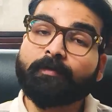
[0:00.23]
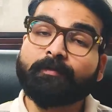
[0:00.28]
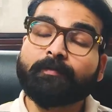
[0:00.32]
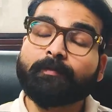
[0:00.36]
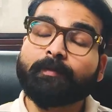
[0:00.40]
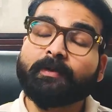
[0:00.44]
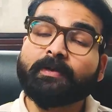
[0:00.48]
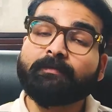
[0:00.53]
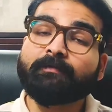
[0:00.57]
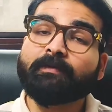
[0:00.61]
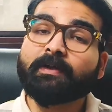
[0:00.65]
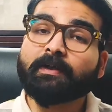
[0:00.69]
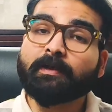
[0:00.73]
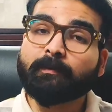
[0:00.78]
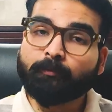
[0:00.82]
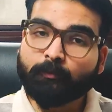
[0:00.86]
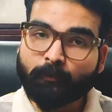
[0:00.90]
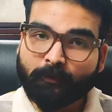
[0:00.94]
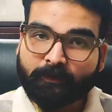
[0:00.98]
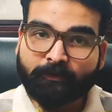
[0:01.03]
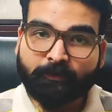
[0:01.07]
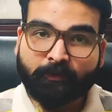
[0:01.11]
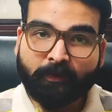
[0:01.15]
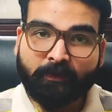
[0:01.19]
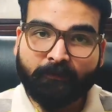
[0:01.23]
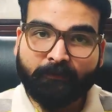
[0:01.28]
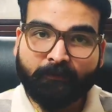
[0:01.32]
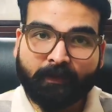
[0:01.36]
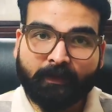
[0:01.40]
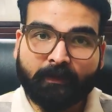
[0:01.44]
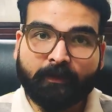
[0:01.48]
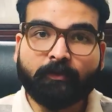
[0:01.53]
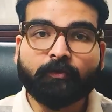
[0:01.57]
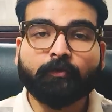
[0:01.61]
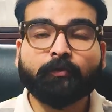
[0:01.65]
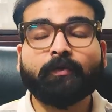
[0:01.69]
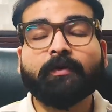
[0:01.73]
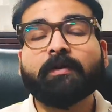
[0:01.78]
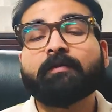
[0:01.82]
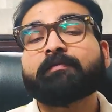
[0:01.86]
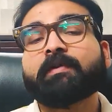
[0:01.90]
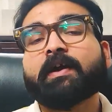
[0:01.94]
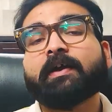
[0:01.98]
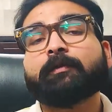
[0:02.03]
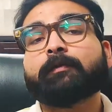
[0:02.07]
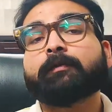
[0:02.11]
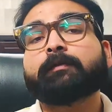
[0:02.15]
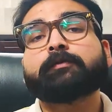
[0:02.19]
everybody, welcome to AstroEdify. Today
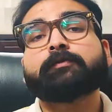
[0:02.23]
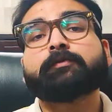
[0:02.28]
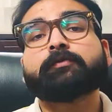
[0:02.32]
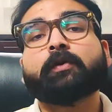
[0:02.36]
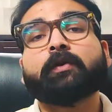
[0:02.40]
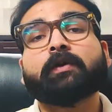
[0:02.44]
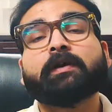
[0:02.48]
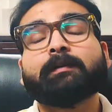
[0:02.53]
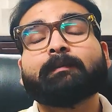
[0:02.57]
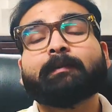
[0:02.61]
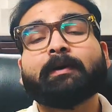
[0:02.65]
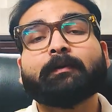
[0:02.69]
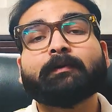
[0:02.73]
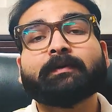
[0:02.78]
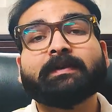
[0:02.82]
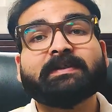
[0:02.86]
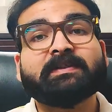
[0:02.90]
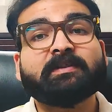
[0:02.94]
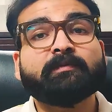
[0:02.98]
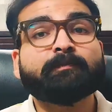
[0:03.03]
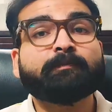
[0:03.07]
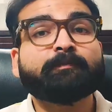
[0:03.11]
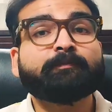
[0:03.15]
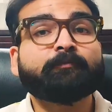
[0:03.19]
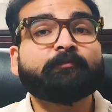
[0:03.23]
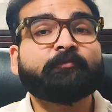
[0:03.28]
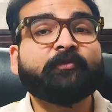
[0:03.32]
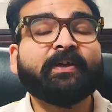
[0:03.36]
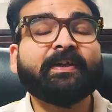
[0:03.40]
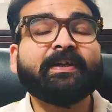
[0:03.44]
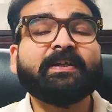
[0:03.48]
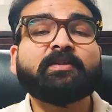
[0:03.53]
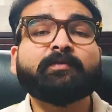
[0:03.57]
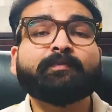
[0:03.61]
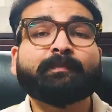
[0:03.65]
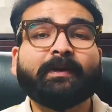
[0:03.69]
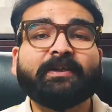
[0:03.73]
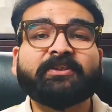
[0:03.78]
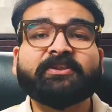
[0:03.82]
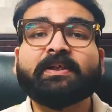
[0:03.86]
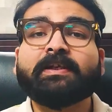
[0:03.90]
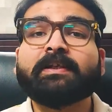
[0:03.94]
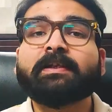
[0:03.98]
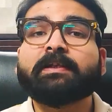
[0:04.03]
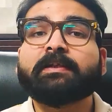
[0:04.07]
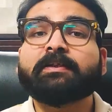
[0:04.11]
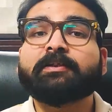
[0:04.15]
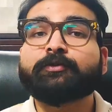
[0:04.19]
we are going to talk about a very
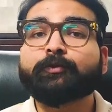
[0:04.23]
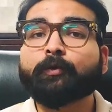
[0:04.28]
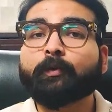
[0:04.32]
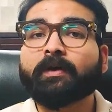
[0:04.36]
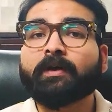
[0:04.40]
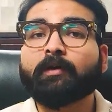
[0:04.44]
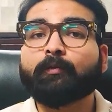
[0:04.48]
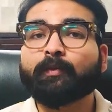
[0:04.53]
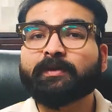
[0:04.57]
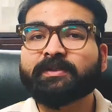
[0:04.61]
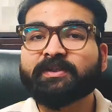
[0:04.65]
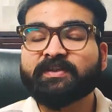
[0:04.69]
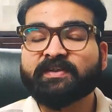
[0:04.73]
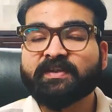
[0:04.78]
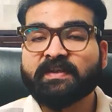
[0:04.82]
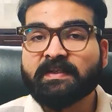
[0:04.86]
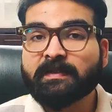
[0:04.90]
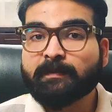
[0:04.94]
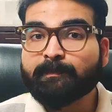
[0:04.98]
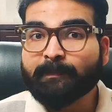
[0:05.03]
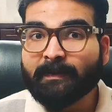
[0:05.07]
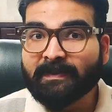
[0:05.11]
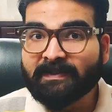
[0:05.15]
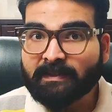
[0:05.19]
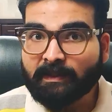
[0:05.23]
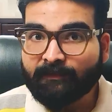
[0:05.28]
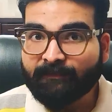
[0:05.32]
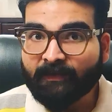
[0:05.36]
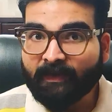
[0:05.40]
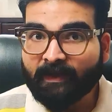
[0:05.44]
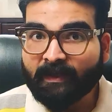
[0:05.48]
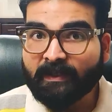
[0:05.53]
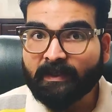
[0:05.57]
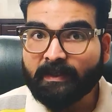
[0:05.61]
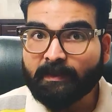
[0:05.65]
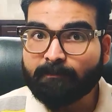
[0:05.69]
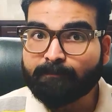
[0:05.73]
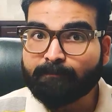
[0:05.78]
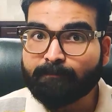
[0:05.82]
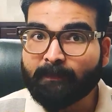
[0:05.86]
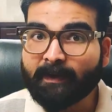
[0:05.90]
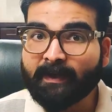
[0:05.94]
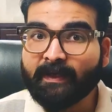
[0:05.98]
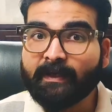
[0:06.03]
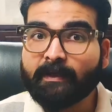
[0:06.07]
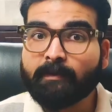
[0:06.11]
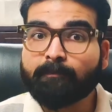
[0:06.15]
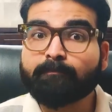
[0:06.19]
special yoga which is specifically
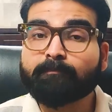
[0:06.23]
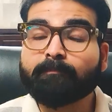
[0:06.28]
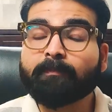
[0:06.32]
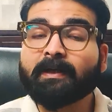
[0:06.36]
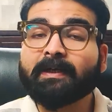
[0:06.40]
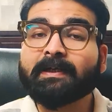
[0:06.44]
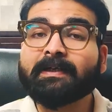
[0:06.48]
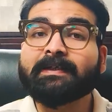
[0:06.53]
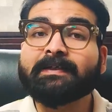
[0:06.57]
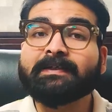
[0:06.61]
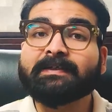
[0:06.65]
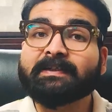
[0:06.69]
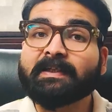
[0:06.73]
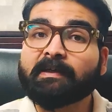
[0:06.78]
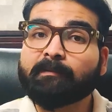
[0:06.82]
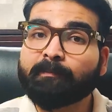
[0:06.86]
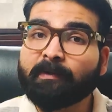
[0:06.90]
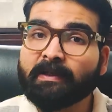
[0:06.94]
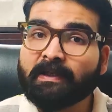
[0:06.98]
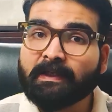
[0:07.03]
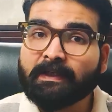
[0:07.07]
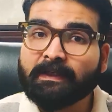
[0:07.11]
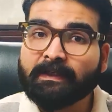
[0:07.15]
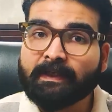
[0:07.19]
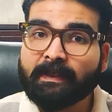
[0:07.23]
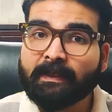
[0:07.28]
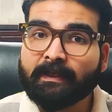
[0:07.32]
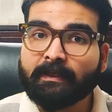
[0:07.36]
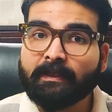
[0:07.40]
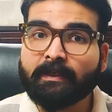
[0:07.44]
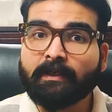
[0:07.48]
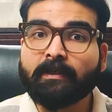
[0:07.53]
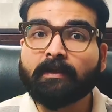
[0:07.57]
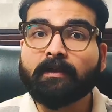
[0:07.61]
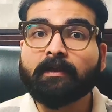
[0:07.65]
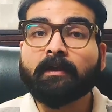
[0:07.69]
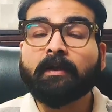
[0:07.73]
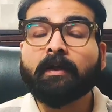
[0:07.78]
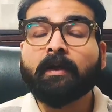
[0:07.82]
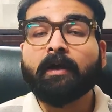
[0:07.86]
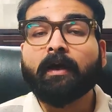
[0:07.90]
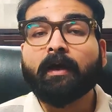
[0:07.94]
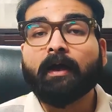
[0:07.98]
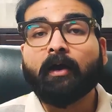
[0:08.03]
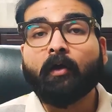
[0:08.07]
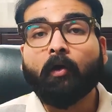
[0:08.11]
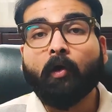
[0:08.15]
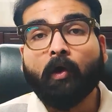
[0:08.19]
made by debilitated
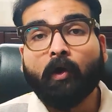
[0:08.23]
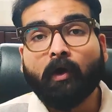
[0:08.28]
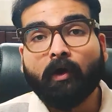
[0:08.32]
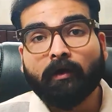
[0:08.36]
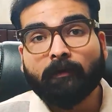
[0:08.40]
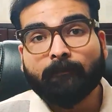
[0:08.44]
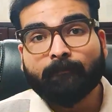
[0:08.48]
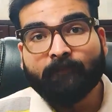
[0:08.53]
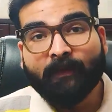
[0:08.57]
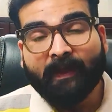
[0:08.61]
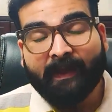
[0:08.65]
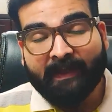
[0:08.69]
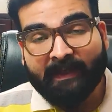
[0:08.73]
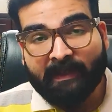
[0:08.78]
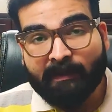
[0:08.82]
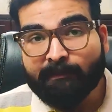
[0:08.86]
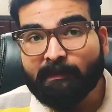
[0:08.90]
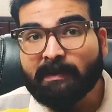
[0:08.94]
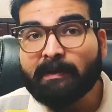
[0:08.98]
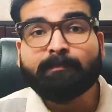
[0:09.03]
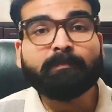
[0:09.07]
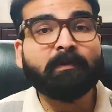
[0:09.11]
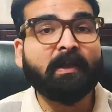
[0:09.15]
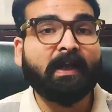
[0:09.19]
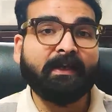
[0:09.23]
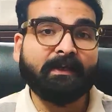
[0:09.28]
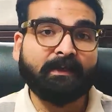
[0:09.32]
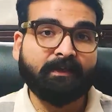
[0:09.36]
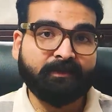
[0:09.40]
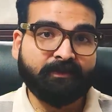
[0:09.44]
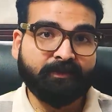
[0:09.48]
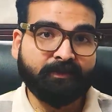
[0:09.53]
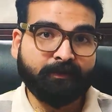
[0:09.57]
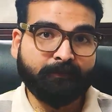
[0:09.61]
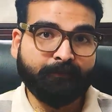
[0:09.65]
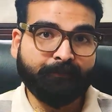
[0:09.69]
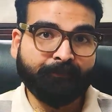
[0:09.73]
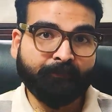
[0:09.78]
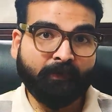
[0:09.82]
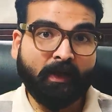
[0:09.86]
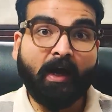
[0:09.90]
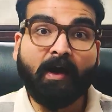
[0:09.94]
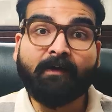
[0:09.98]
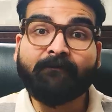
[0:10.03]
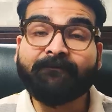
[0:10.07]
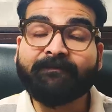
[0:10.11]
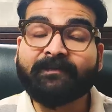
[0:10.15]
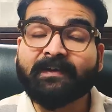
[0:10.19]
or enemy planets,
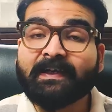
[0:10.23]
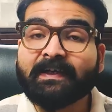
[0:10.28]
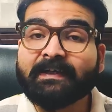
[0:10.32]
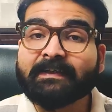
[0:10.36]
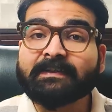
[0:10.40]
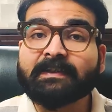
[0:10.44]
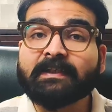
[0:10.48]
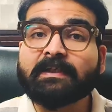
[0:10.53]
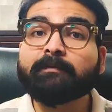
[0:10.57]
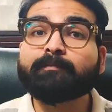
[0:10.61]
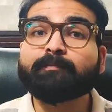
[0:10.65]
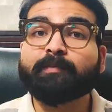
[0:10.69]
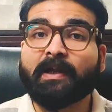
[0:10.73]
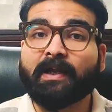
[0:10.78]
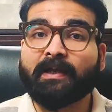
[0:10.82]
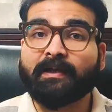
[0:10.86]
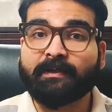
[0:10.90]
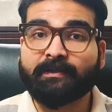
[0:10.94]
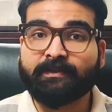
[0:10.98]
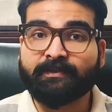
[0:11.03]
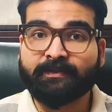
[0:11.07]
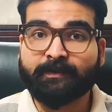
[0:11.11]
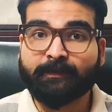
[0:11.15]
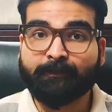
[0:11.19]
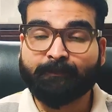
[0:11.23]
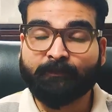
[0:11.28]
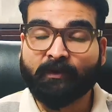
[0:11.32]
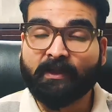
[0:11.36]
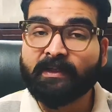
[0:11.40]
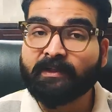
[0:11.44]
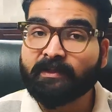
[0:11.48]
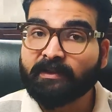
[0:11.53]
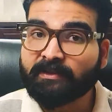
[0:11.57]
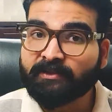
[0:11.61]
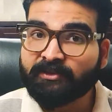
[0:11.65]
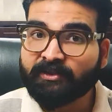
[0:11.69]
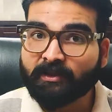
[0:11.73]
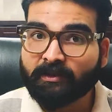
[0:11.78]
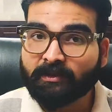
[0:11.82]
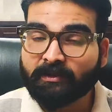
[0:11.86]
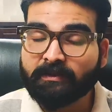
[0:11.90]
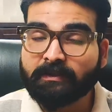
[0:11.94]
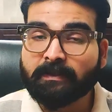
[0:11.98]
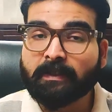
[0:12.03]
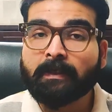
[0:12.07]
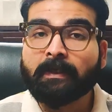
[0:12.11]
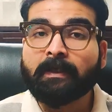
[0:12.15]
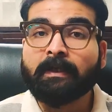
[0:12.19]
afflicted planets in the
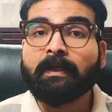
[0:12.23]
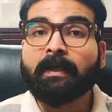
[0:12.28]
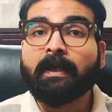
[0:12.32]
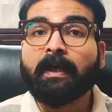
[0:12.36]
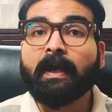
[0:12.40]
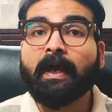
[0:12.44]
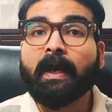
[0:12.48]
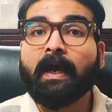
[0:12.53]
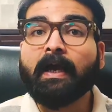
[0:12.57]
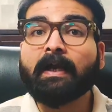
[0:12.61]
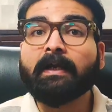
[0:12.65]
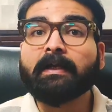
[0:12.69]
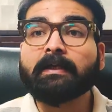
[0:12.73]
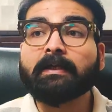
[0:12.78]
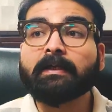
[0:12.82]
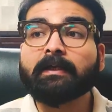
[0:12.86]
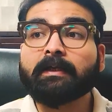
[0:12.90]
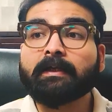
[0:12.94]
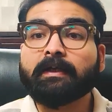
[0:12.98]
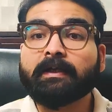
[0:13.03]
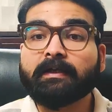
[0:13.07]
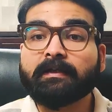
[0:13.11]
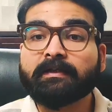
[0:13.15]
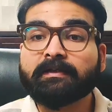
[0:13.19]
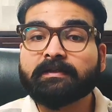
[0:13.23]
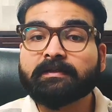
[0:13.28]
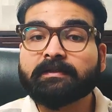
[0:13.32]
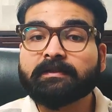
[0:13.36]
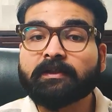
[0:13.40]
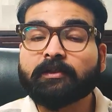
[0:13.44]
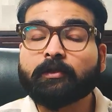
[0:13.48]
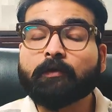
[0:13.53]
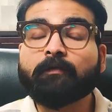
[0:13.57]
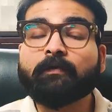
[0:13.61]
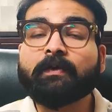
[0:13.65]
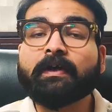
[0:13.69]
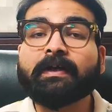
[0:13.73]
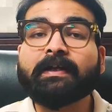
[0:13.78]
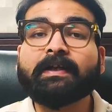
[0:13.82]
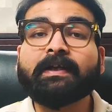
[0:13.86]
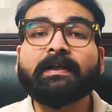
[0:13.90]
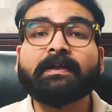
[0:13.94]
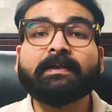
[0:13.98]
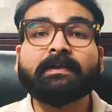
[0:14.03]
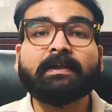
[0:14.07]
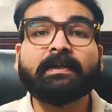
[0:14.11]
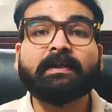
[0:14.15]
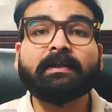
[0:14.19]
chart, and instead of
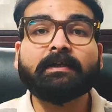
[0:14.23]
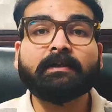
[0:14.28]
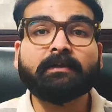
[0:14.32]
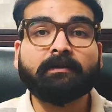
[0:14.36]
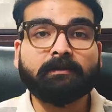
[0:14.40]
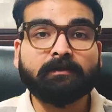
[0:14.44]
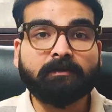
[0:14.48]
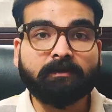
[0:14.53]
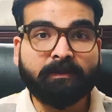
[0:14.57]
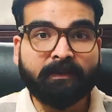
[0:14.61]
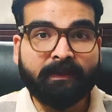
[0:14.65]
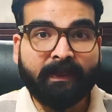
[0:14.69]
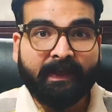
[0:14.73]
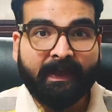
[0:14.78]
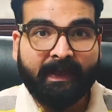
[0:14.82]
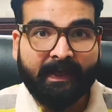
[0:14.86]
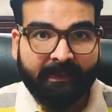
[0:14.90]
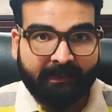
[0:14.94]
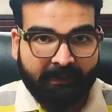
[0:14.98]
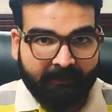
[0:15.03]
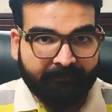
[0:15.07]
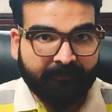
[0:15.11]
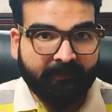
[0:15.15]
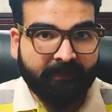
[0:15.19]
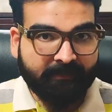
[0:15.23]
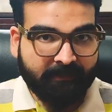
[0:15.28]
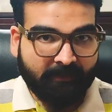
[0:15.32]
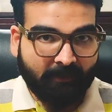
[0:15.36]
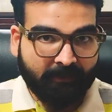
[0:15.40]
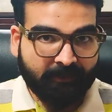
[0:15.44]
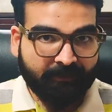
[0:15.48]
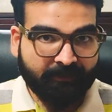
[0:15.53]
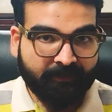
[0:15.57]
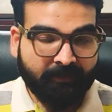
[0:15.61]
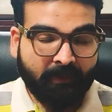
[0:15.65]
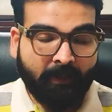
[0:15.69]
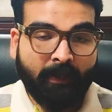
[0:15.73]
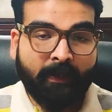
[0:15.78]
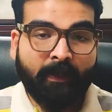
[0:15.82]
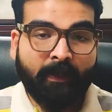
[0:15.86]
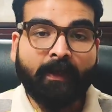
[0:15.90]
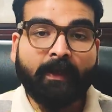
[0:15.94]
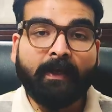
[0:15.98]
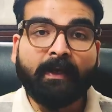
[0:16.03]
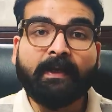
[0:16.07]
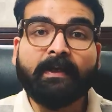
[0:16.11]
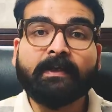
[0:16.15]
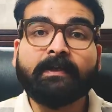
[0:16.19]
creating negative results,
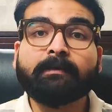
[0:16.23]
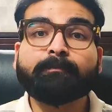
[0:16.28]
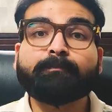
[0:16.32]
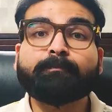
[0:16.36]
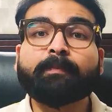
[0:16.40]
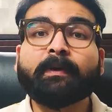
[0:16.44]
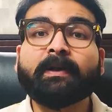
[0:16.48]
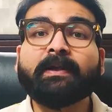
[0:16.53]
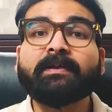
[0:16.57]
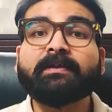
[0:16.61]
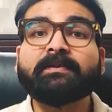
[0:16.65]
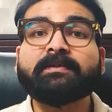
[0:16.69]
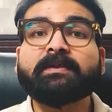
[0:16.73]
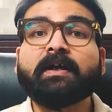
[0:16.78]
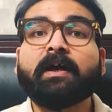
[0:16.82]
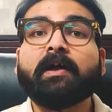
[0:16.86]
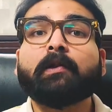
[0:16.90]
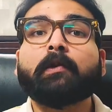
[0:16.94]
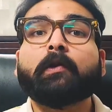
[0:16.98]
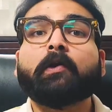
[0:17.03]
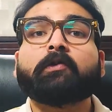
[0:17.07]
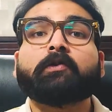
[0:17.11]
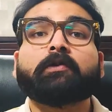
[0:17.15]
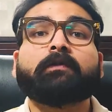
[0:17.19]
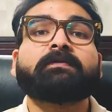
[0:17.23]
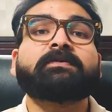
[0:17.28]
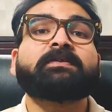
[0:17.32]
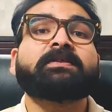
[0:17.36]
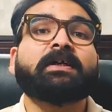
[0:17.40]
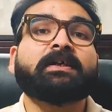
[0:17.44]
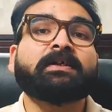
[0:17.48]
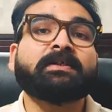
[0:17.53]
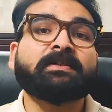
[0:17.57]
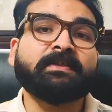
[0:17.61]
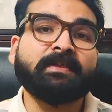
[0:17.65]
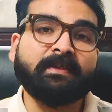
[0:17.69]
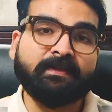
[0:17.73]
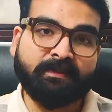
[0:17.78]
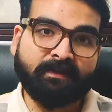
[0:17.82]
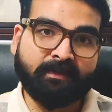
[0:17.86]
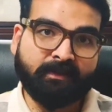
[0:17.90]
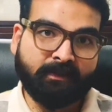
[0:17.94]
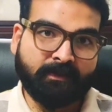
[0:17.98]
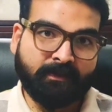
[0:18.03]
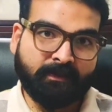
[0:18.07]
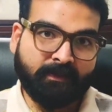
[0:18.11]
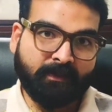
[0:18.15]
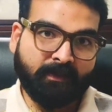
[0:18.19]
it brings a lot of
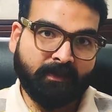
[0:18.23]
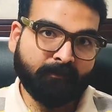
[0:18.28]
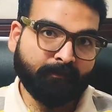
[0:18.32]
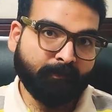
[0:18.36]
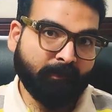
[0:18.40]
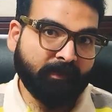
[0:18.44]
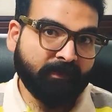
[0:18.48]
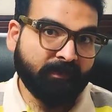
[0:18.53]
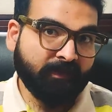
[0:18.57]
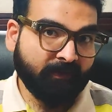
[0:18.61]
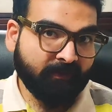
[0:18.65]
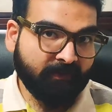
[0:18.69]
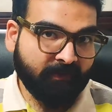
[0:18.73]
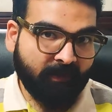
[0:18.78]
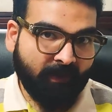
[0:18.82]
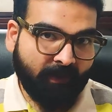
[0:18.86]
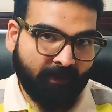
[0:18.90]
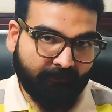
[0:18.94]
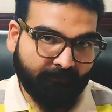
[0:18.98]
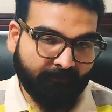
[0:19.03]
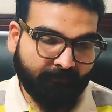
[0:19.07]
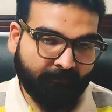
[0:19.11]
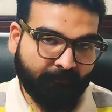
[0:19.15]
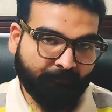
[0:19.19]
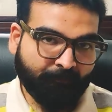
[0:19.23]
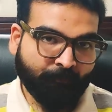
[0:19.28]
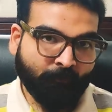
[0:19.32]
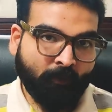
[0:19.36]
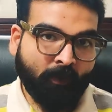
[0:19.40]
success in person's life.